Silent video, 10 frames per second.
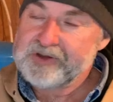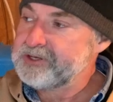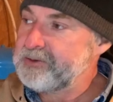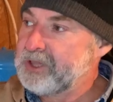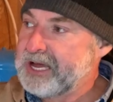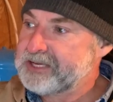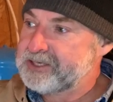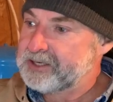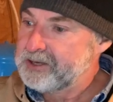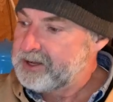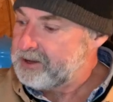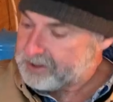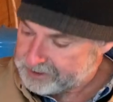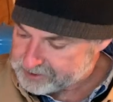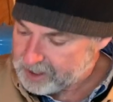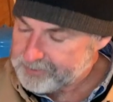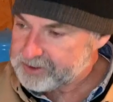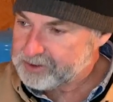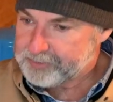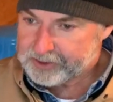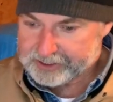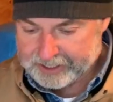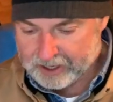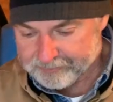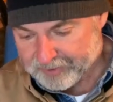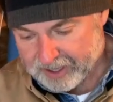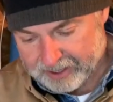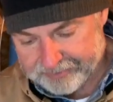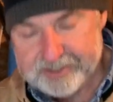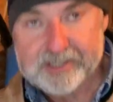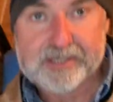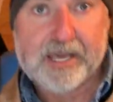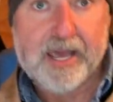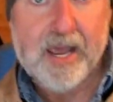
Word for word: PVC plastic. It's come into the building now. And this is the